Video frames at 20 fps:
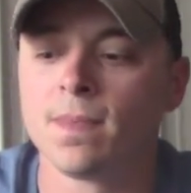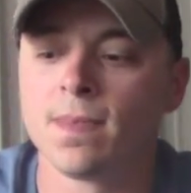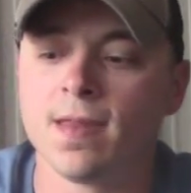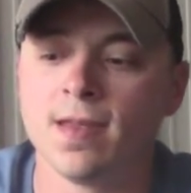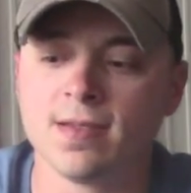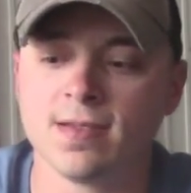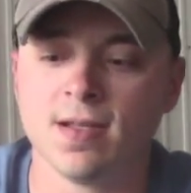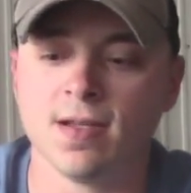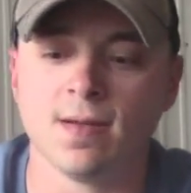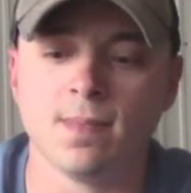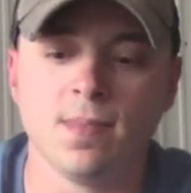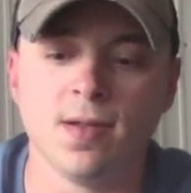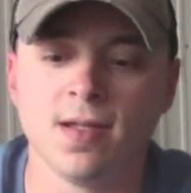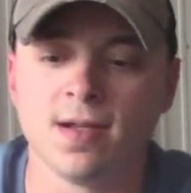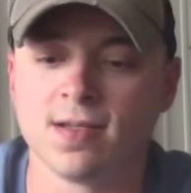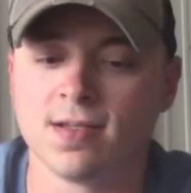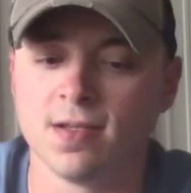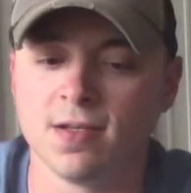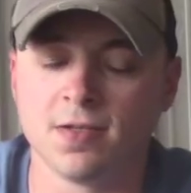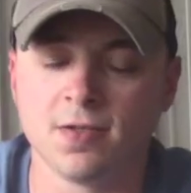is going to be in
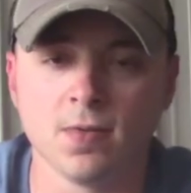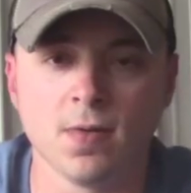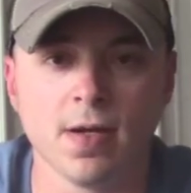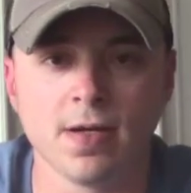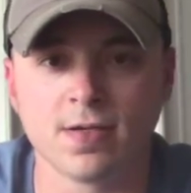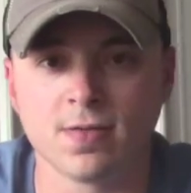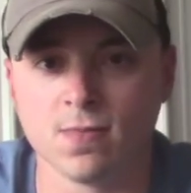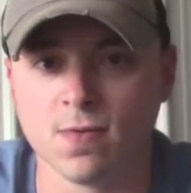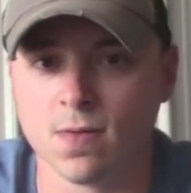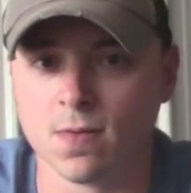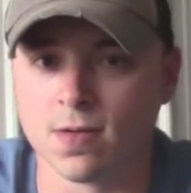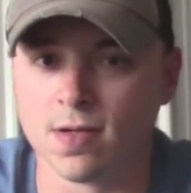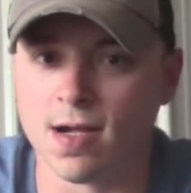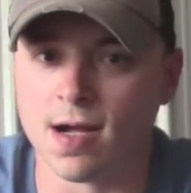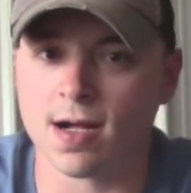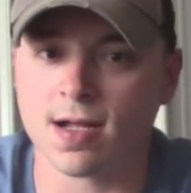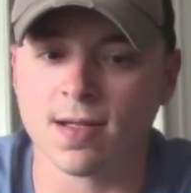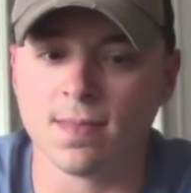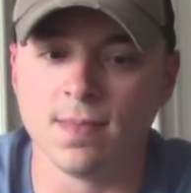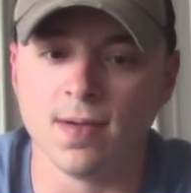a situation where we're
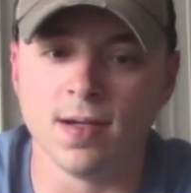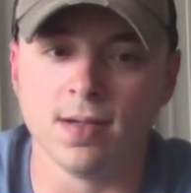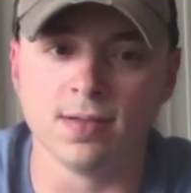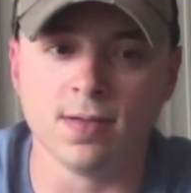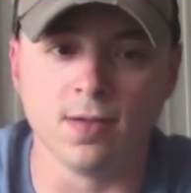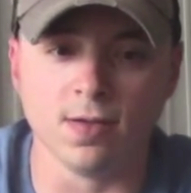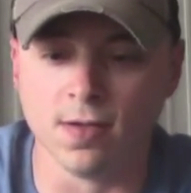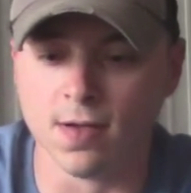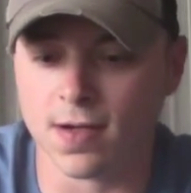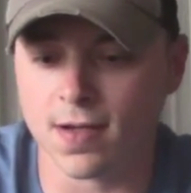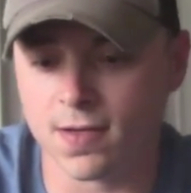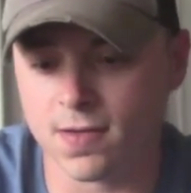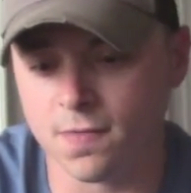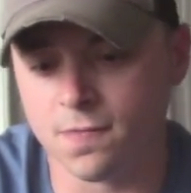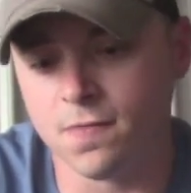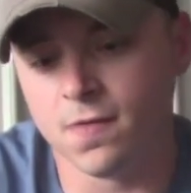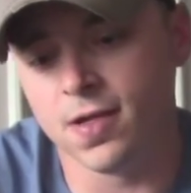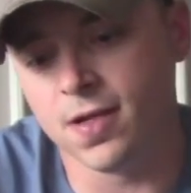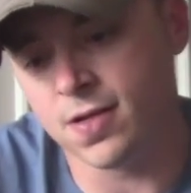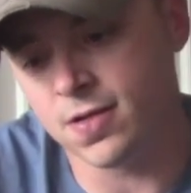not going to be able to look at the
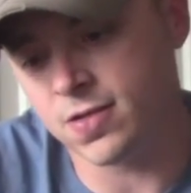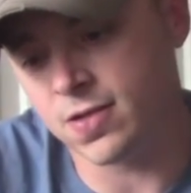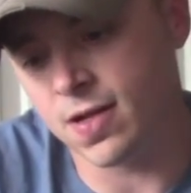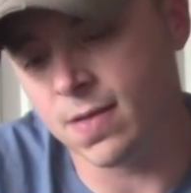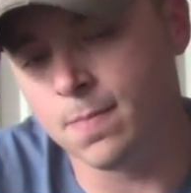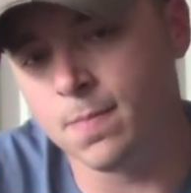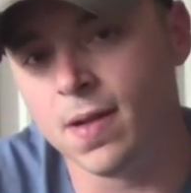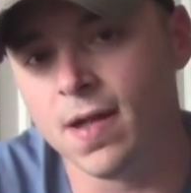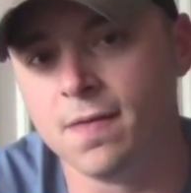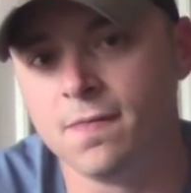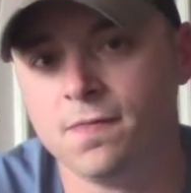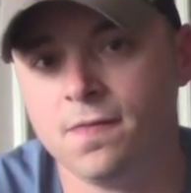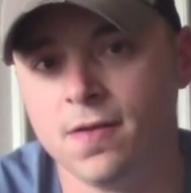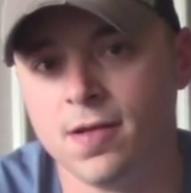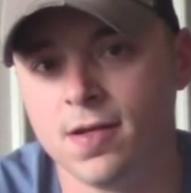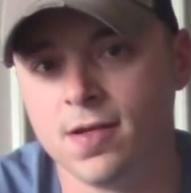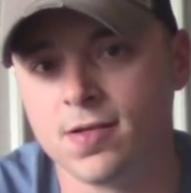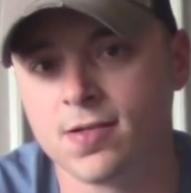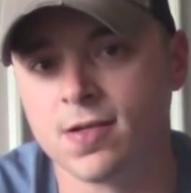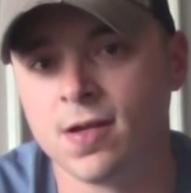fish and bed
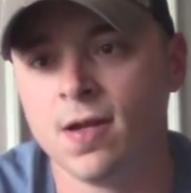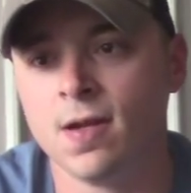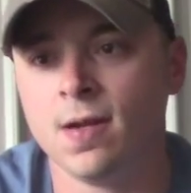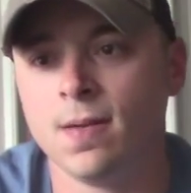fish,